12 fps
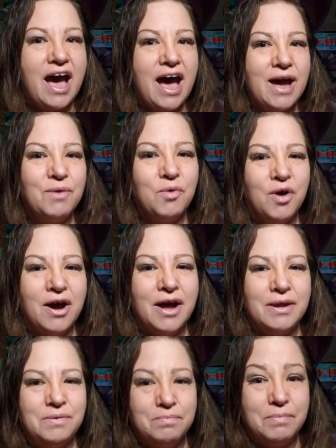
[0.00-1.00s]
I
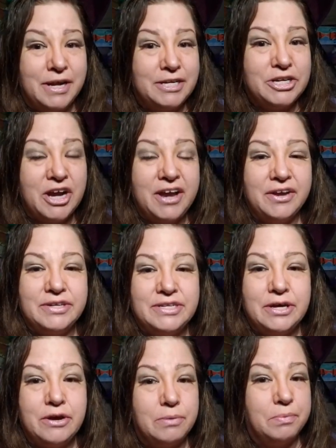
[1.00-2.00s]
want my child
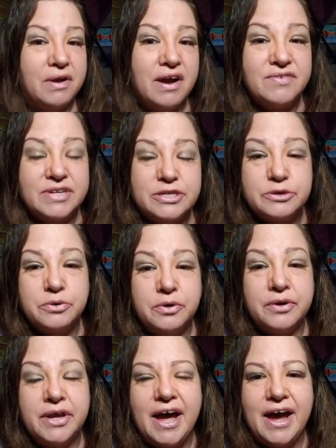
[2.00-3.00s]
to go to private
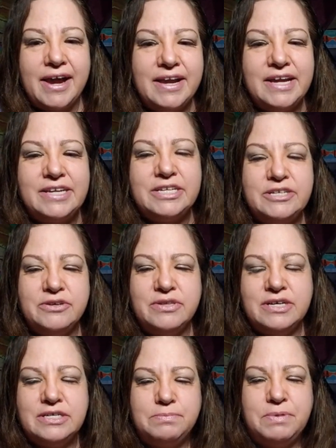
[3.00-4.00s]
school. I need to do
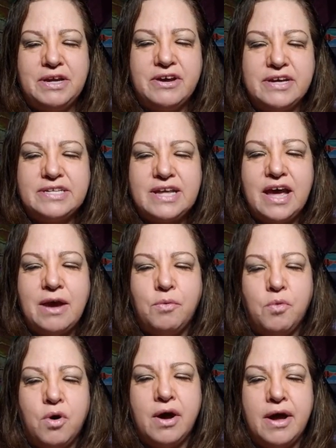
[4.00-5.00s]
this because I
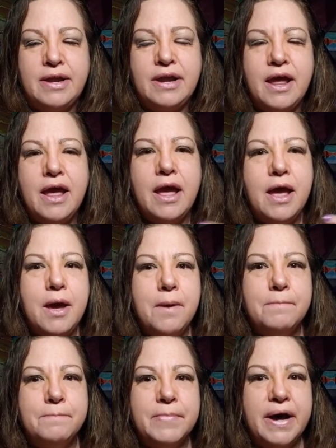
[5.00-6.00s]
want
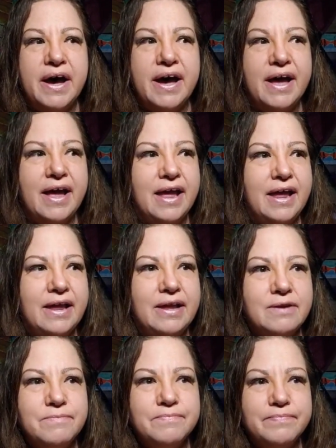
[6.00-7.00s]
my,
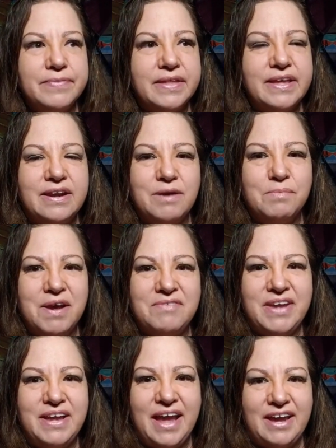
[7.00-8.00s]
you know, my
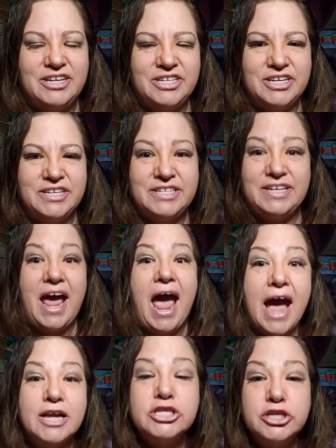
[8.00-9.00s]
vacations to
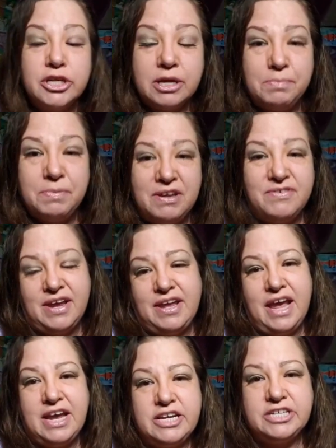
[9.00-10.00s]
actually be
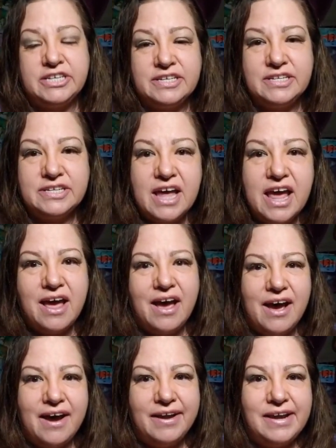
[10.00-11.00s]
vacations.
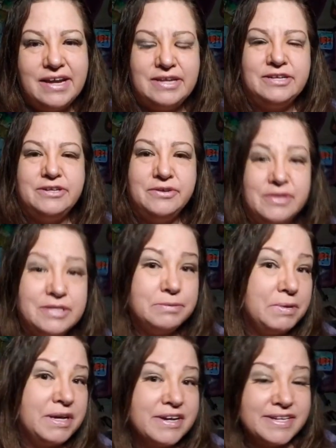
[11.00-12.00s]
I need to do this
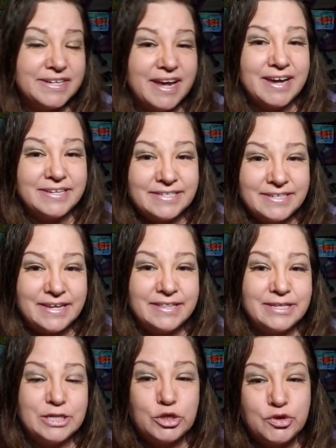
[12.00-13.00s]
because I see
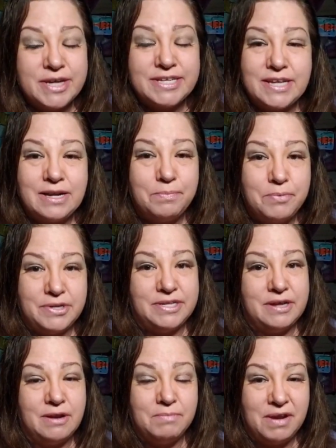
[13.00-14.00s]
the stress that it
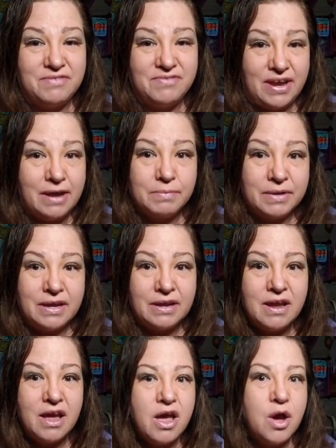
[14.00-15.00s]
puts on my
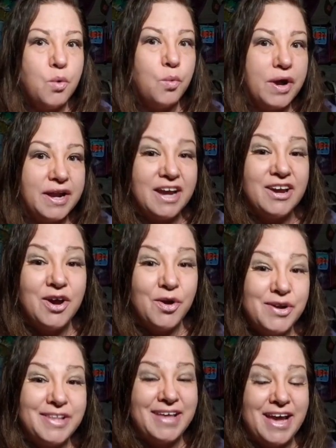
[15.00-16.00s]
family when I
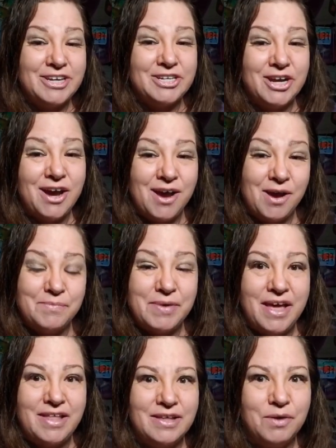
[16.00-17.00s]
go to that job
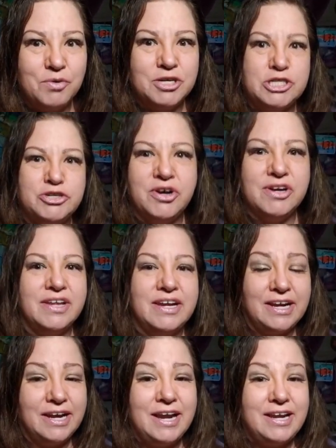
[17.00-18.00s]
and that we're struggling,
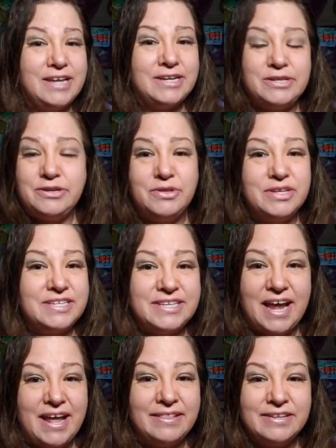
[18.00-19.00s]
and I need to do this
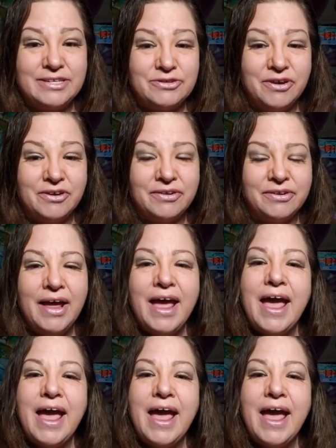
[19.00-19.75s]
to end the struggle,